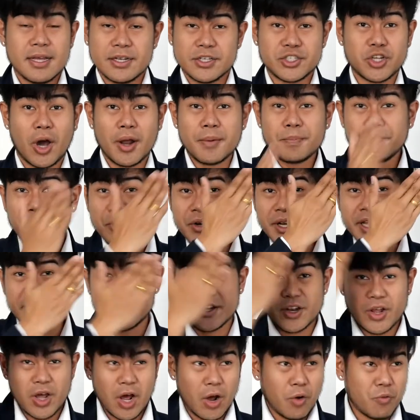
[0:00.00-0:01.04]
don't put
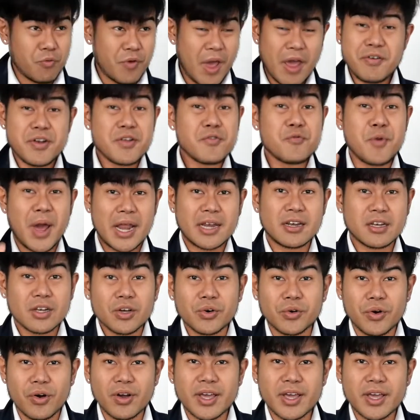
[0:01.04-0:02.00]
it very wet look,